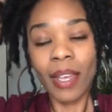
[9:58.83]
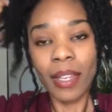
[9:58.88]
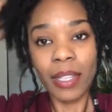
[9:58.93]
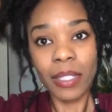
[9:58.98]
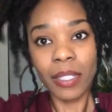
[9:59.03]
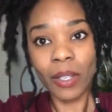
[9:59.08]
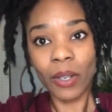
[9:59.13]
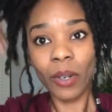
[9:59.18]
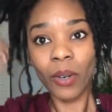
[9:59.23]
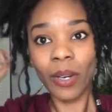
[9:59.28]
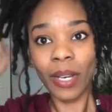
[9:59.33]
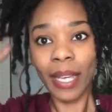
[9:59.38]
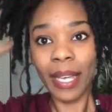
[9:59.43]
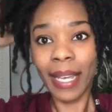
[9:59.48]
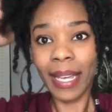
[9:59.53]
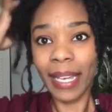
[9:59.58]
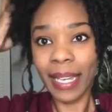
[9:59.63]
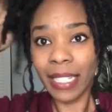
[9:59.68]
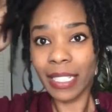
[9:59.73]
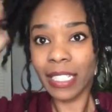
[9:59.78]
So go
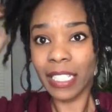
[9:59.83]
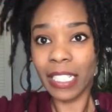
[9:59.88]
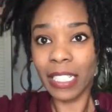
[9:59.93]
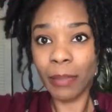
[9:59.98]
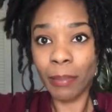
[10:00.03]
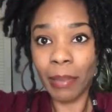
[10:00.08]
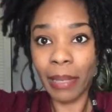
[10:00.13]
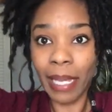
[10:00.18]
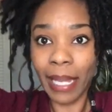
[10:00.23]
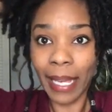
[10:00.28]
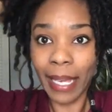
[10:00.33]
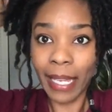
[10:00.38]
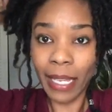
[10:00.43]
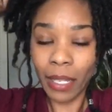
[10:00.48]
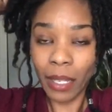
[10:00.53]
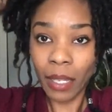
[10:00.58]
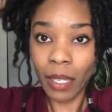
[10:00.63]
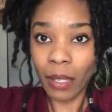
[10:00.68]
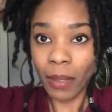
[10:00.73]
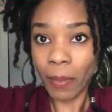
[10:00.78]
ahead and just
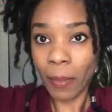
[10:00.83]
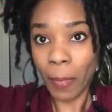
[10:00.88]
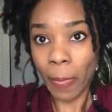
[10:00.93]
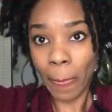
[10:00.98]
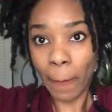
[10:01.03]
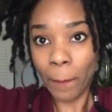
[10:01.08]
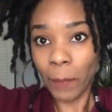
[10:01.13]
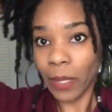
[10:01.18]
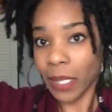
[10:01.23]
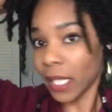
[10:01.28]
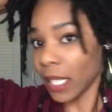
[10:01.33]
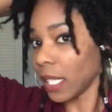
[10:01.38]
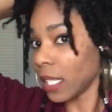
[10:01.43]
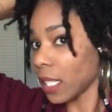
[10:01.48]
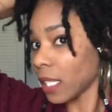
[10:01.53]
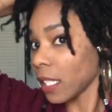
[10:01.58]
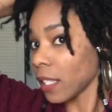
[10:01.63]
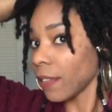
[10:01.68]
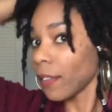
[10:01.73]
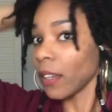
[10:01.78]
play with the
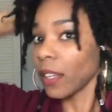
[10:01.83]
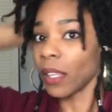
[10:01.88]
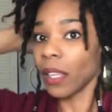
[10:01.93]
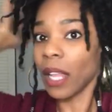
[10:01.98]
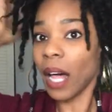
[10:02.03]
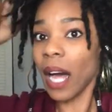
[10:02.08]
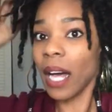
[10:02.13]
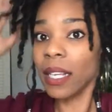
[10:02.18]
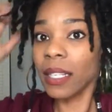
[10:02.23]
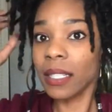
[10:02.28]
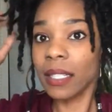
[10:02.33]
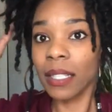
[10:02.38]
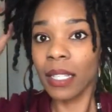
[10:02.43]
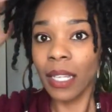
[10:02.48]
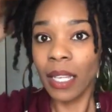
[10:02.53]
ends of your locks